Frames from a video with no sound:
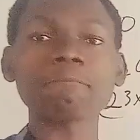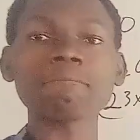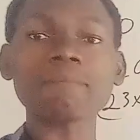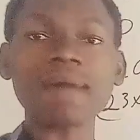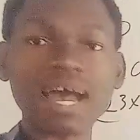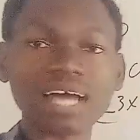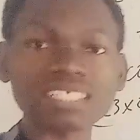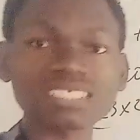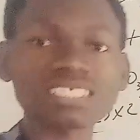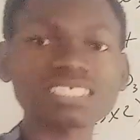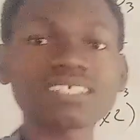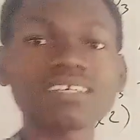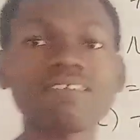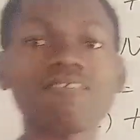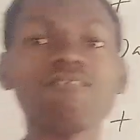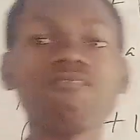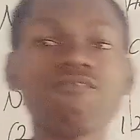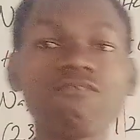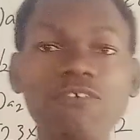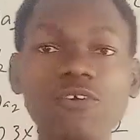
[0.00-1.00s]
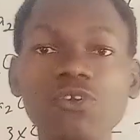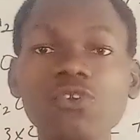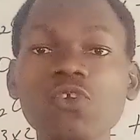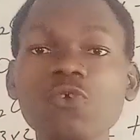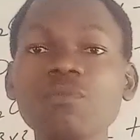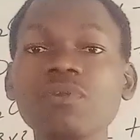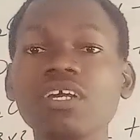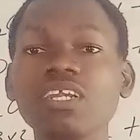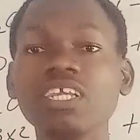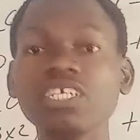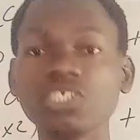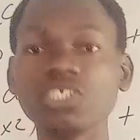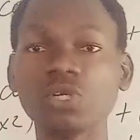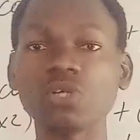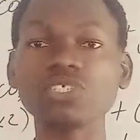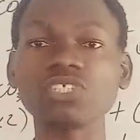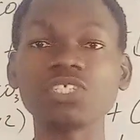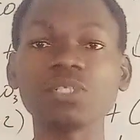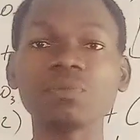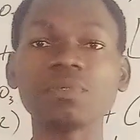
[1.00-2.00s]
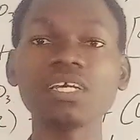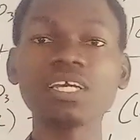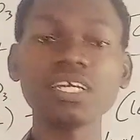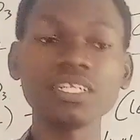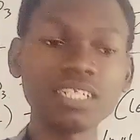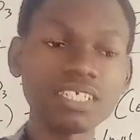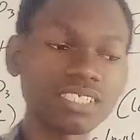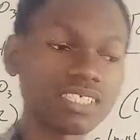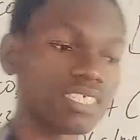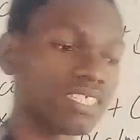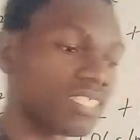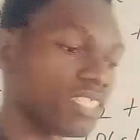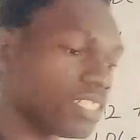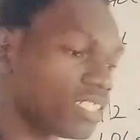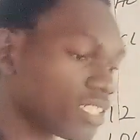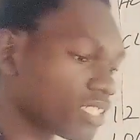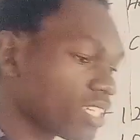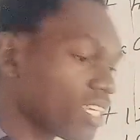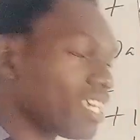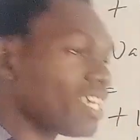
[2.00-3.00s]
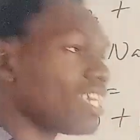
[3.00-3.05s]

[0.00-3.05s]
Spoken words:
mass volume relationship? This is it.